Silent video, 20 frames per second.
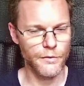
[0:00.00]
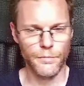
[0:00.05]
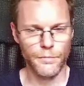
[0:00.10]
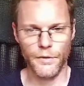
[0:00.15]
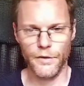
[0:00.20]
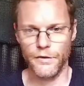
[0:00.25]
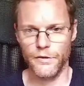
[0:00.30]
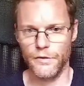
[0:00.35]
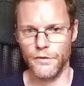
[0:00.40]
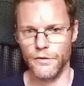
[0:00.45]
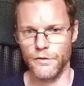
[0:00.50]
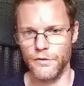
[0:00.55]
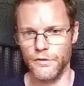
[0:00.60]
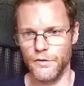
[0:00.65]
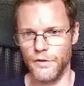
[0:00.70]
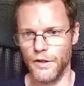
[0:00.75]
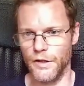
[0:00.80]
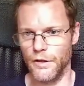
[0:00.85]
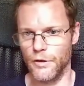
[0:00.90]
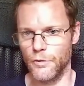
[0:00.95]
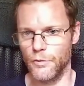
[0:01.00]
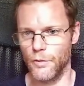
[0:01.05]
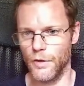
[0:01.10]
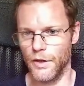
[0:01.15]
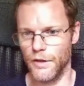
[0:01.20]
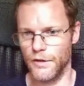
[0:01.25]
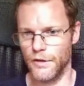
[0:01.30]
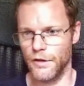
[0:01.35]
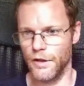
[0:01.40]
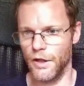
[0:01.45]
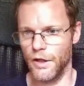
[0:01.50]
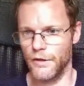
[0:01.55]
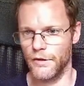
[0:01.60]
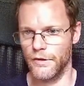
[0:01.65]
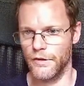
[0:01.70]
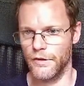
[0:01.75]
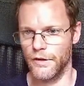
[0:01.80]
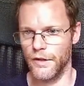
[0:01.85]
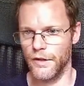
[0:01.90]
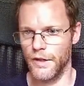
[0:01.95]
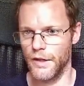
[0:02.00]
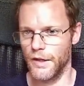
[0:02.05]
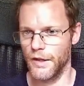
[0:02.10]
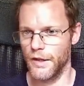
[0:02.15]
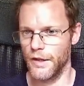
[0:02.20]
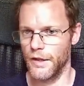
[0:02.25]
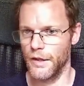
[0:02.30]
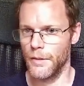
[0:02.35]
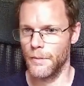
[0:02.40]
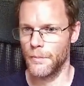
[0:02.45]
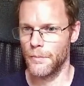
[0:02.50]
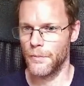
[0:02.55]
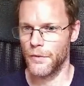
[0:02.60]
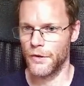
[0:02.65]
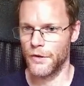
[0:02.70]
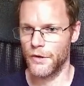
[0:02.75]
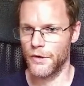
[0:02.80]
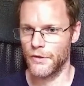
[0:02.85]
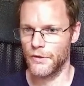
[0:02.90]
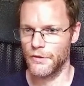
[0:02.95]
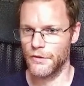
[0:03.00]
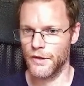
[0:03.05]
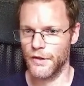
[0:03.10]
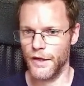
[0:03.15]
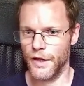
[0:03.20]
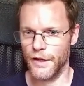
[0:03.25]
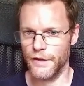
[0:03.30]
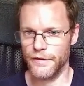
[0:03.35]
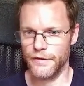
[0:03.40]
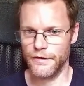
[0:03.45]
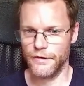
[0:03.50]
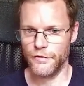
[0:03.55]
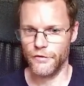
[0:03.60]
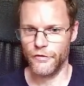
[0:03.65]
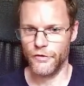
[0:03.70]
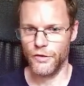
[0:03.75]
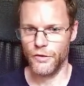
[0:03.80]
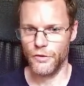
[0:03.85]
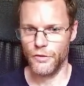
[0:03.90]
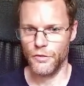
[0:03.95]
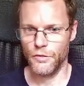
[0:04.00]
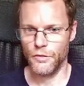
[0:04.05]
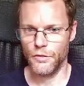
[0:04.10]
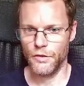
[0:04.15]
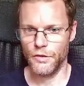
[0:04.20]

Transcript: but still quite a lot, because the next few,